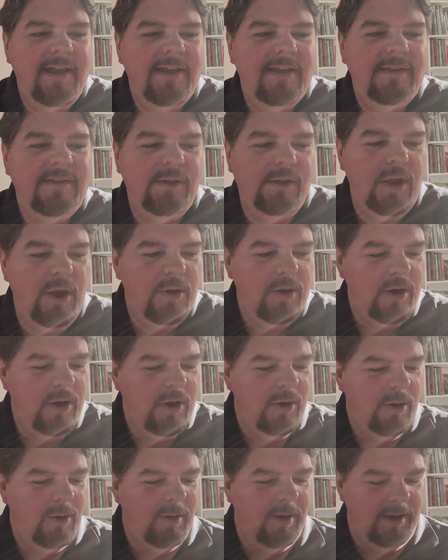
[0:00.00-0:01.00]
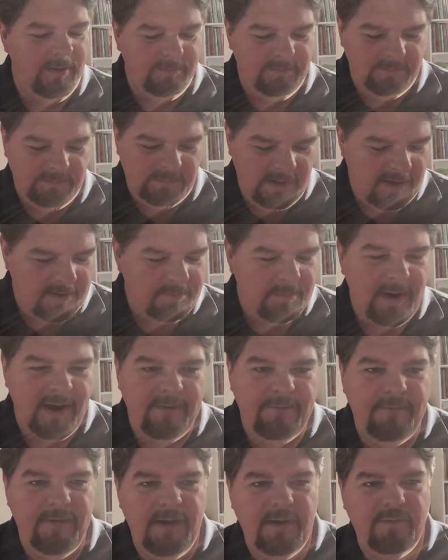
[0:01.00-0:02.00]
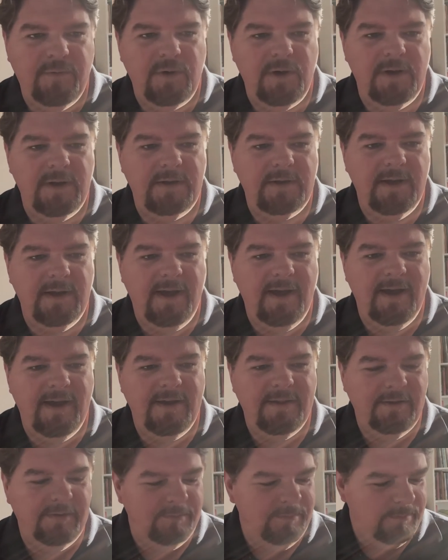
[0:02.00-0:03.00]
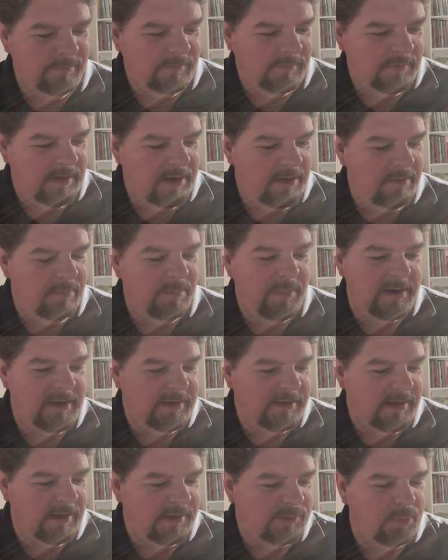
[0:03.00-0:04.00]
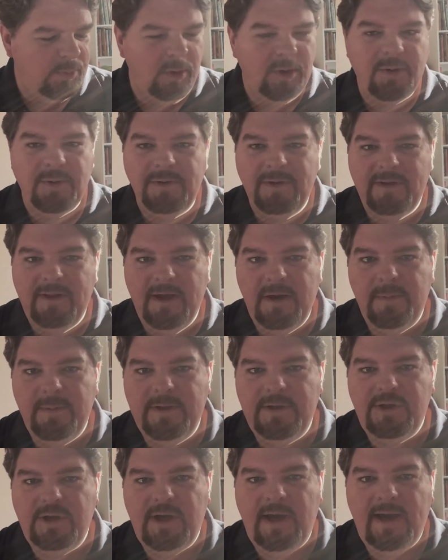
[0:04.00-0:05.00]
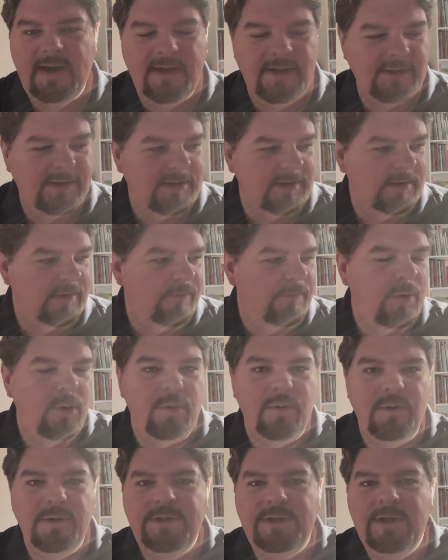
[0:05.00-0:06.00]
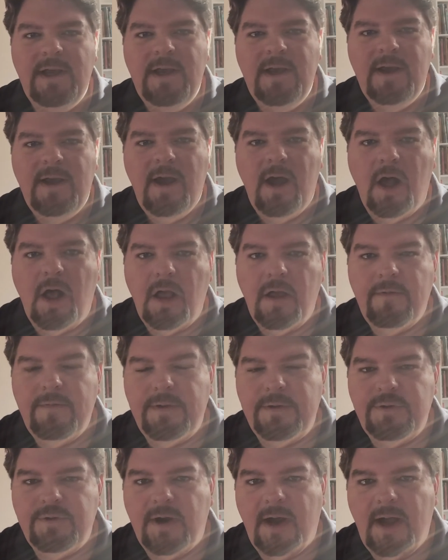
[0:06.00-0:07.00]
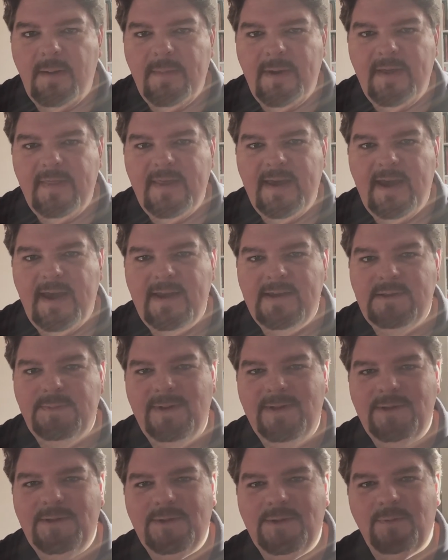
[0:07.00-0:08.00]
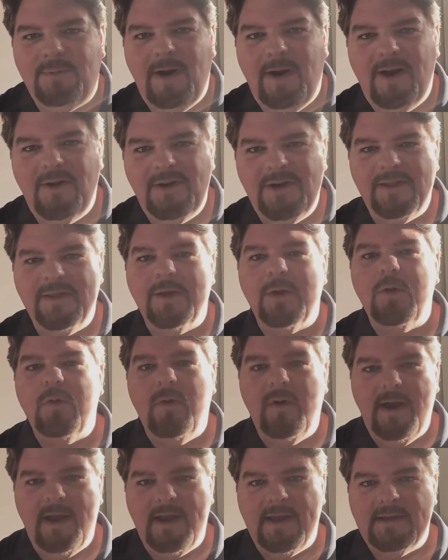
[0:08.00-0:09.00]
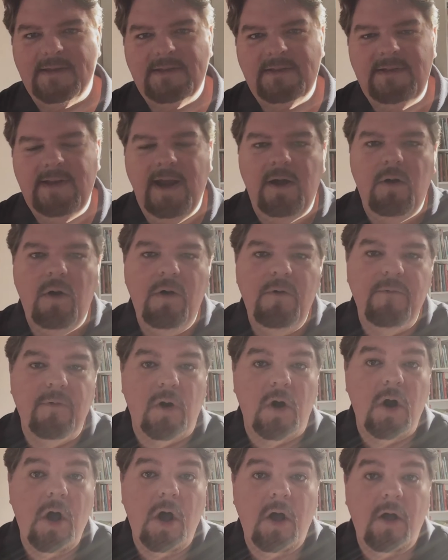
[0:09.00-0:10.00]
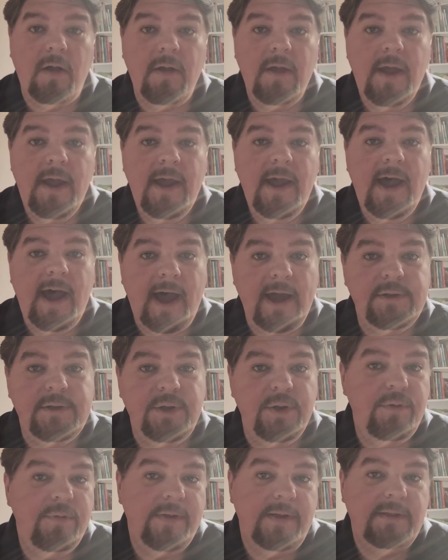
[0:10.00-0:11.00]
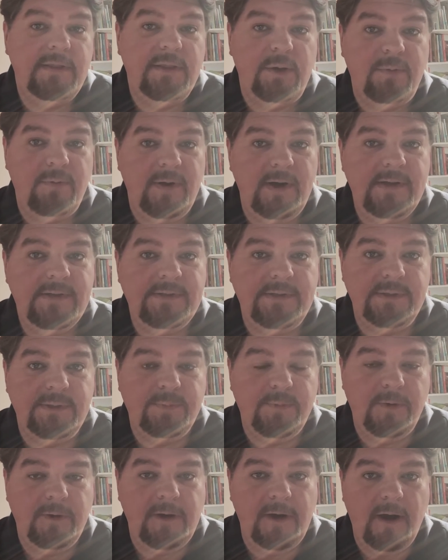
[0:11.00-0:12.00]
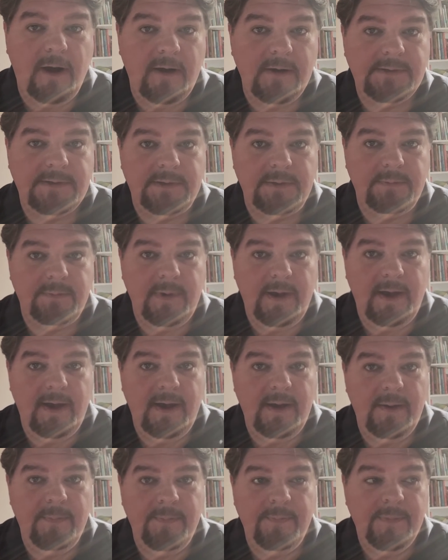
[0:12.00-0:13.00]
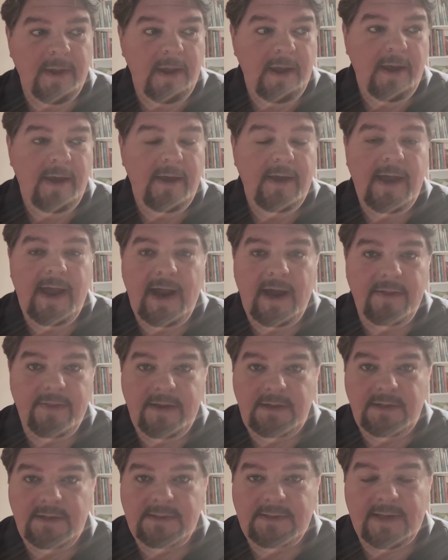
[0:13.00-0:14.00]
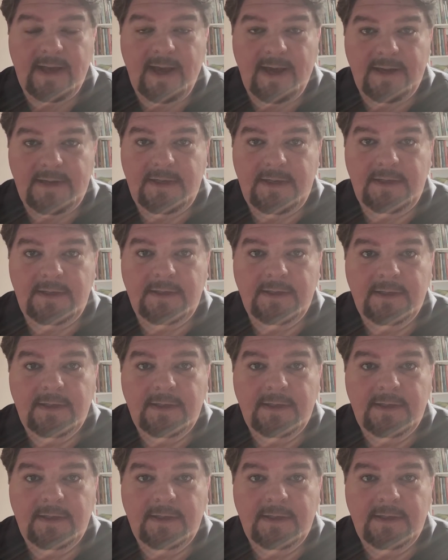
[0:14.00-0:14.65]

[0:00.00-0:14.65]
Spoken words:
the logo, not my favorite, but it does work on the Letterman jackets, and of course all of the drama that has been surrounding the crest. Now overall, I do think the crest is pretty awesome. How they designed it,